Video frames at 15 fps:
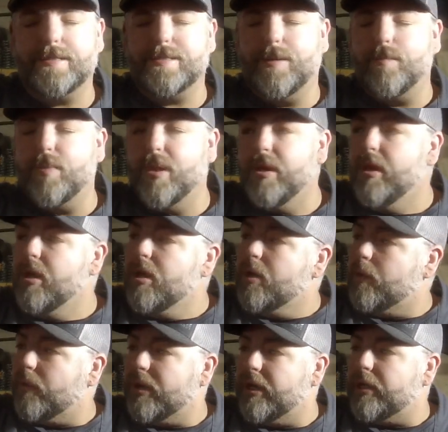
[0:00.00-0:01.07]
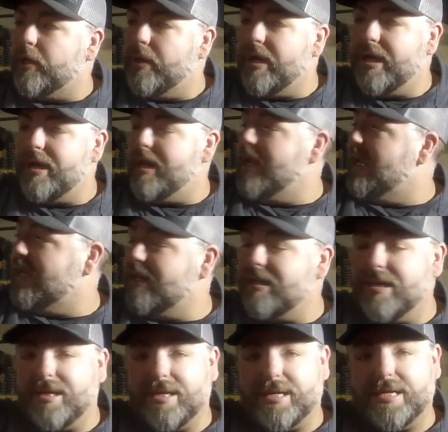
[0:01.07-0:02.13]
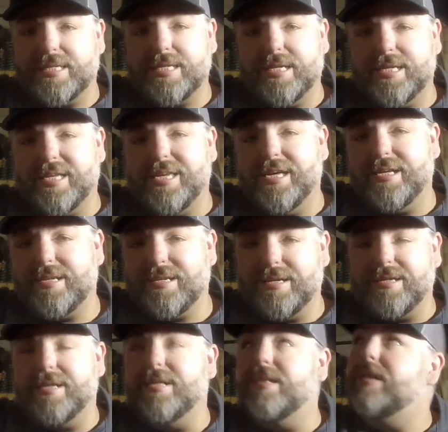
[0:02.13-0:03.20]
So we're going to go ahead and, like I said, get the